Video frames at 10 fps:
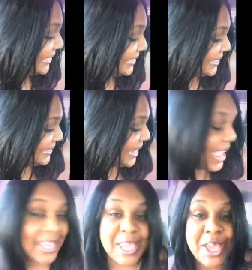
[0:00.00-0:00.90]
dentist is
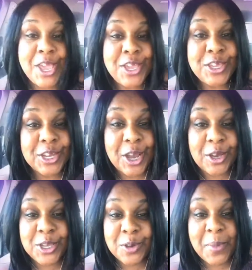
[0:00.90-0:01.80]
like, you
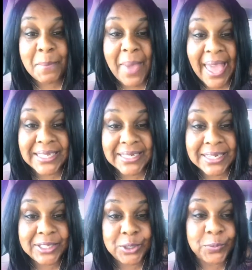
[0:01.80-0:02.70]
know, you've been patching
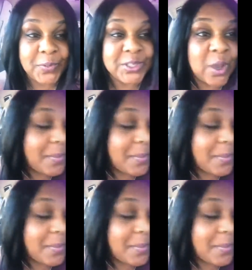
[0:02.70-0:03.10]
this tooth for